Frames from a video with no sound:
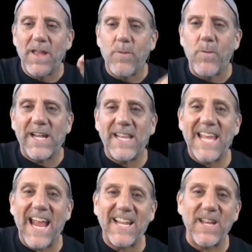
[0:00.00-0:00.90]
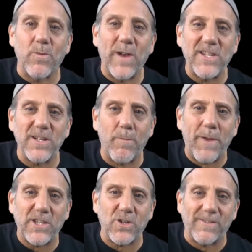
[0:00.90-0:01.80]
we can take the original
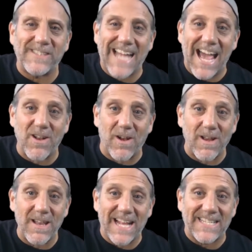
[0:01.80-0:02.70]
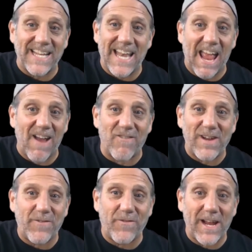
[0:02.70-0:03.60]
picture of Saturn that's in
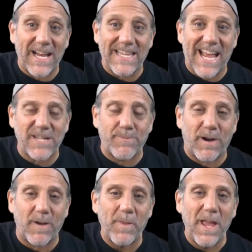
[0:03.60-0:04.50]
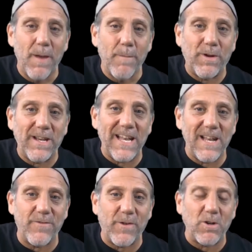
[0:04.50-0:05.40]
every friggin' textbook, put it
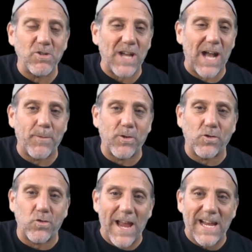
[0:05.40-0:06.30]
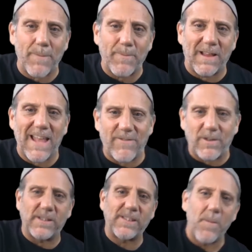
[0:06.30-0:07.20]
into Photoshop, crank up the
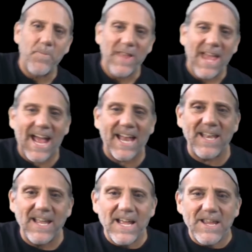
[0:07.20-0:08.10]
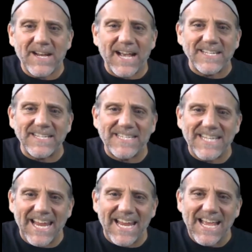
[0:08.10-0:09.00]
levels, and you guys can
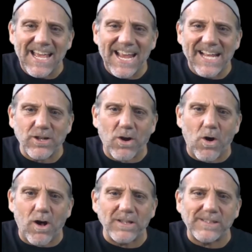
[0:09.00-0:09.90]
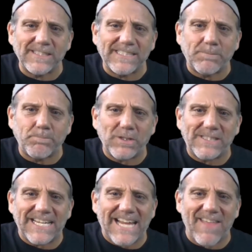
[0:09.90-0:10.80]
see it's all
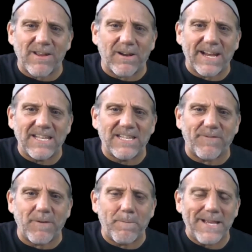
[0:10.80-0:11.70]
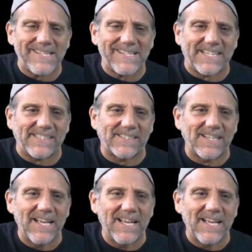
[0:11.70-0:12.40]
put together in different pieces.